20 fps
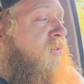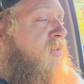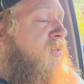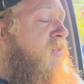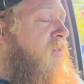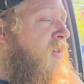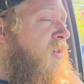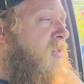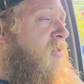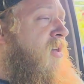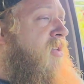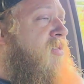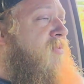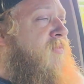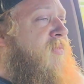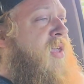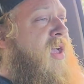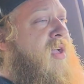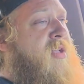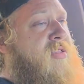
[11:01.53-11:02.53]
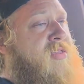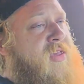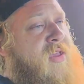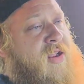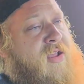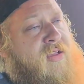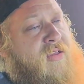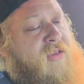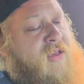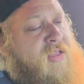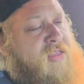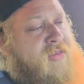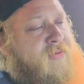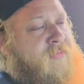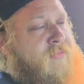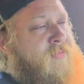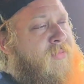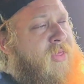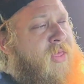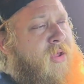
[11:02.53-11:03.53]
This thing's got some dents in it. Got
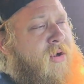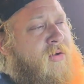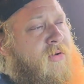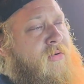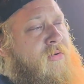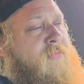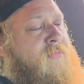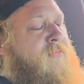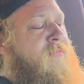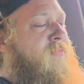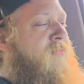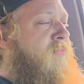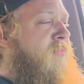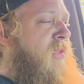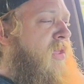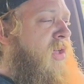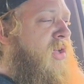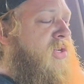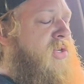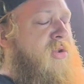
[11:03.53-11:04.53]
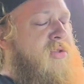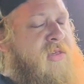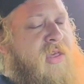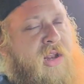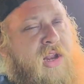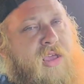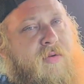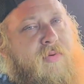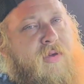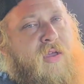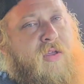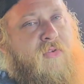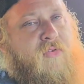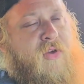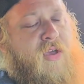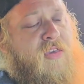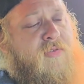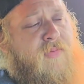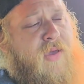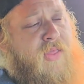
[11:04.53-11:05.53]
some little issues that need to be
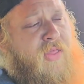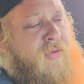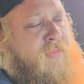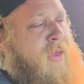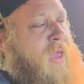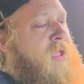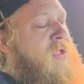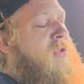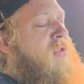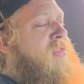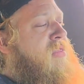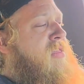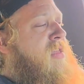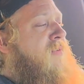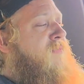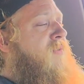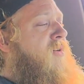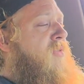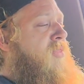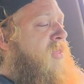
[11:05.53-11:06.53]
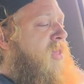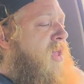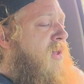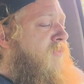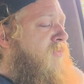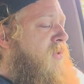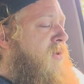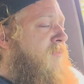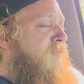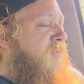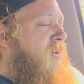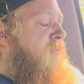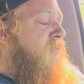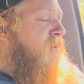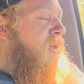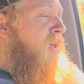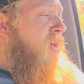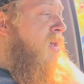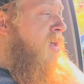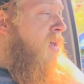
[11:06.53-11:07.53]
addressed. Mainly maintenance stuff on the
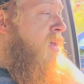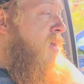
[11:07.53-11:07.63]
F-250.